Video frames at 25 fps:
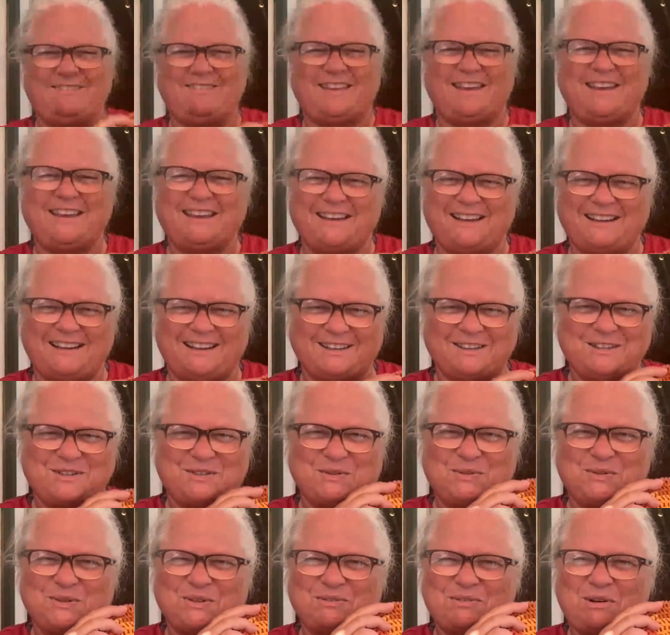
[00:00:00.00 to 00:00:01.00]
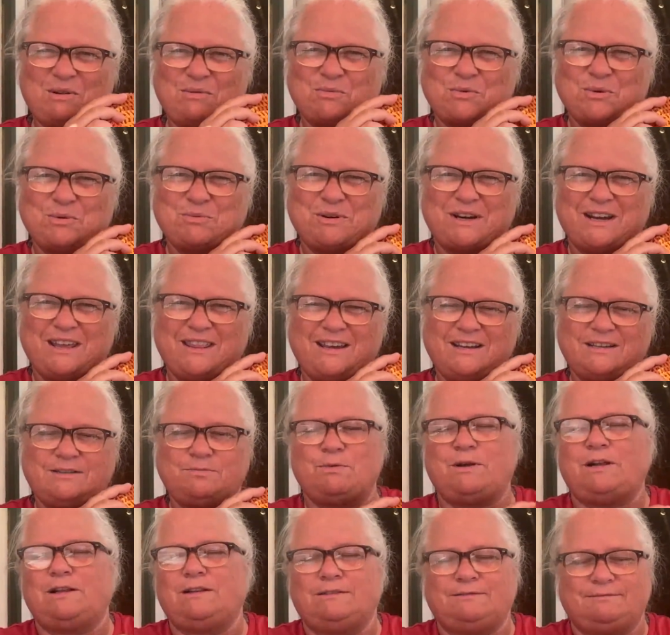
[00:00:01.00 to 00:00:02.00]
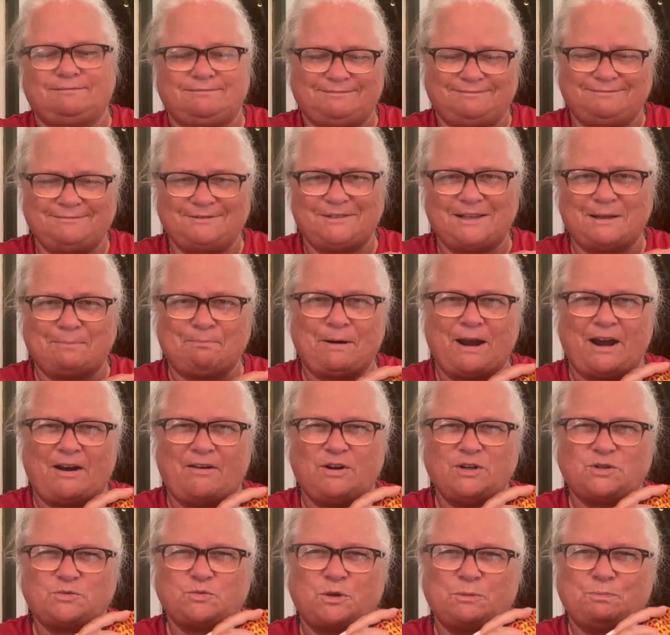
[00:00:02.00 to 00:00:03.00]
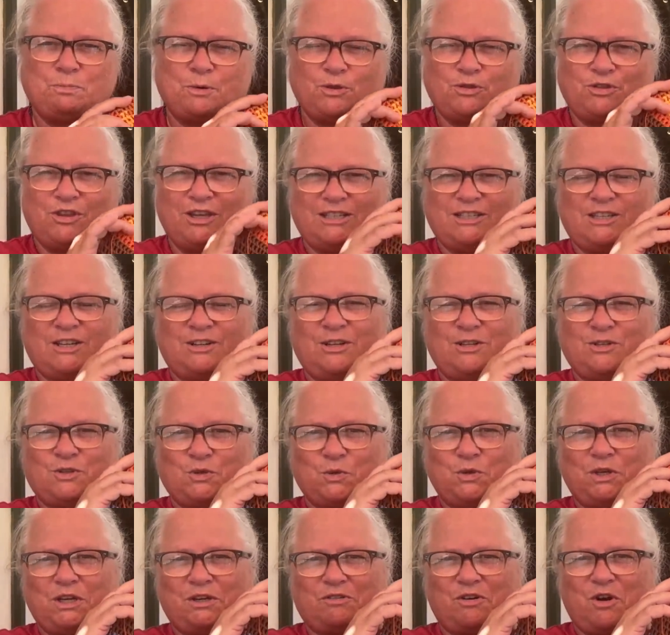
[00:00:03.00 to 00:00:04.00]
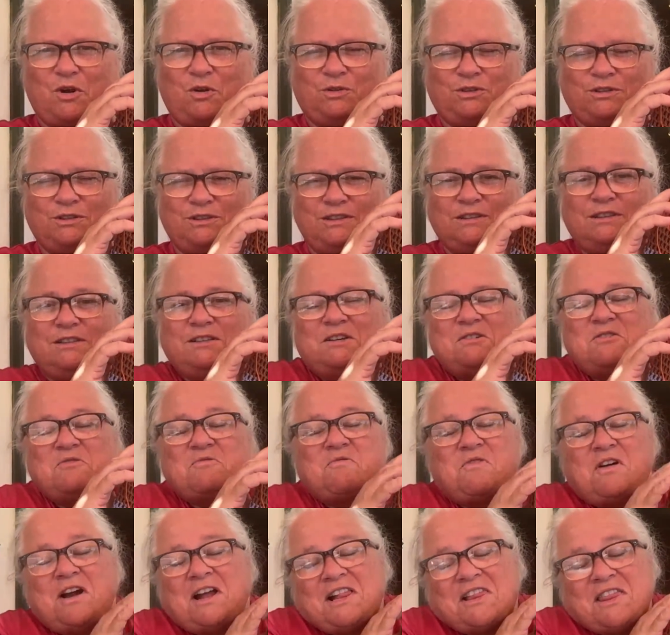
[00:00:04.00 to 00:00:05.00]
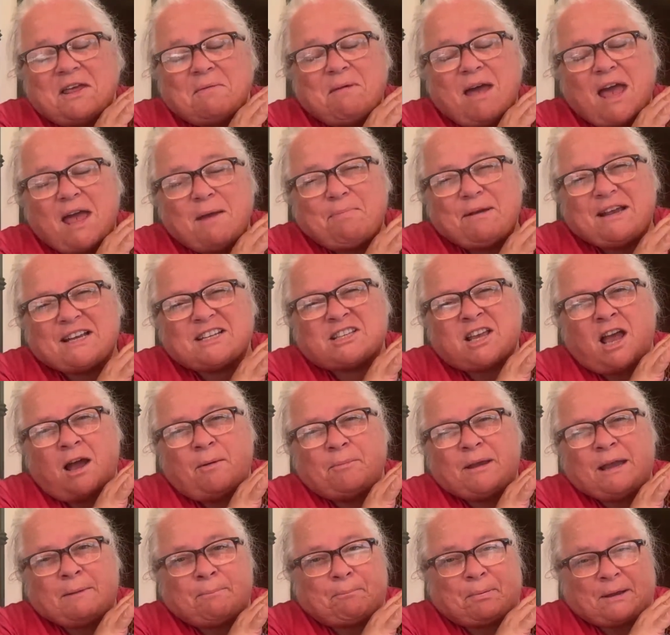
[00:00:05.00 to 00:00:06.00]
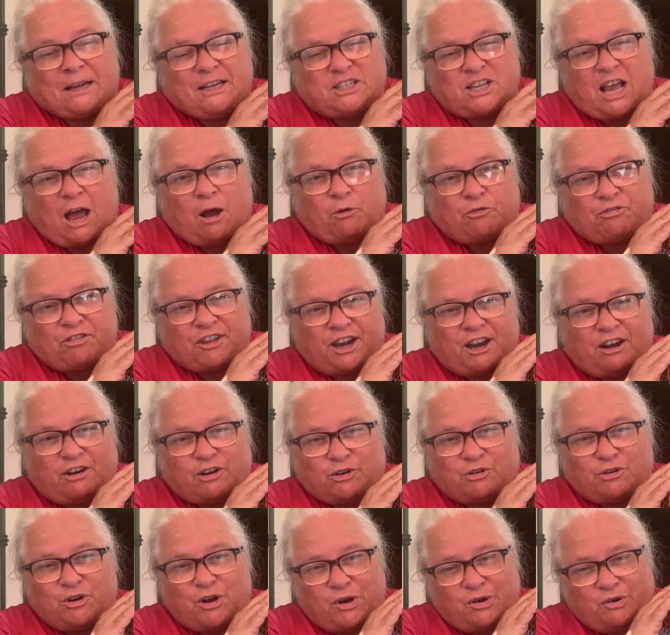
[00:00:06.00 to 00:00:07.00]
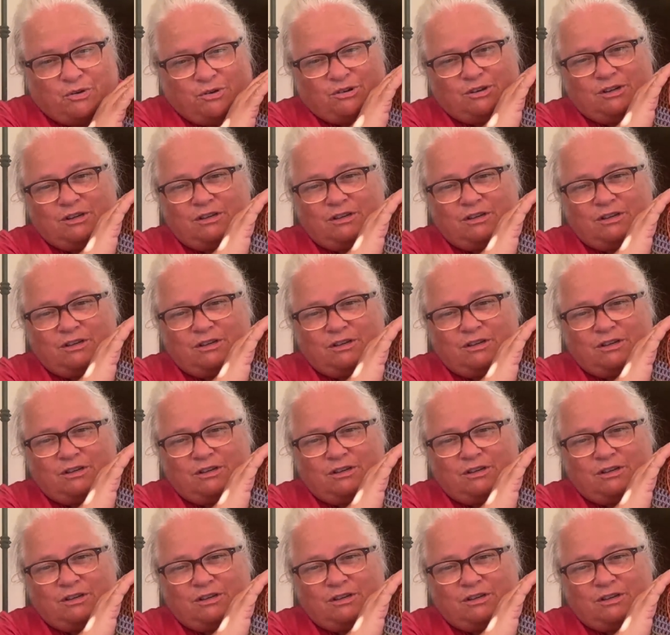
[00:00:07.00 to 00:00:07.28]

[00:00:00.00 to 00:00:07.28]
thinking a 2-year old would wear this. Well, the parents would put this on a 2-year old. Well, there may be some hippies out there, you know?